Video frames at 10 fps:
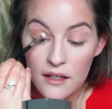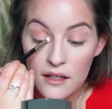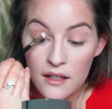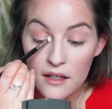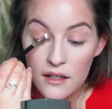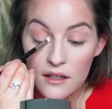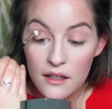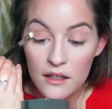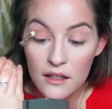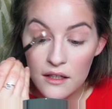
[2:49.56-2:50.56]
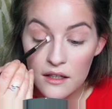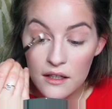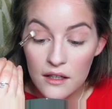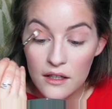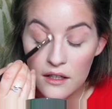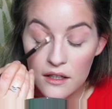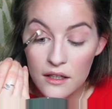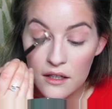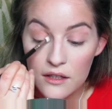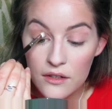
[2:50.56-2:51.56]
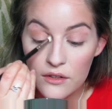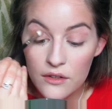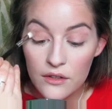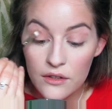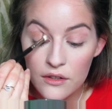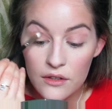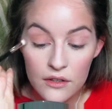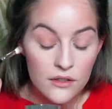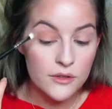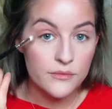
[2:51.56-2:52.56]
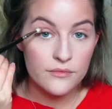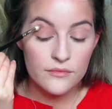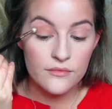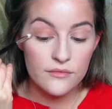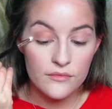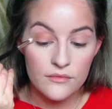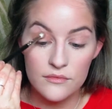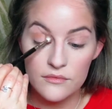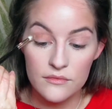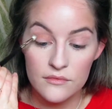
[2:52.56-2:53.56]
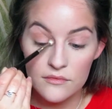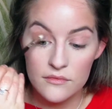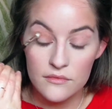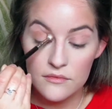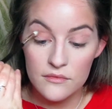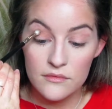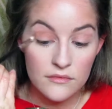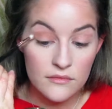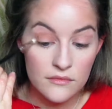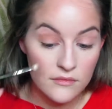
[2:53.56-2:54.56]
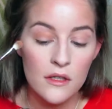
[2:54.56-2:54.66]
Nothing is said.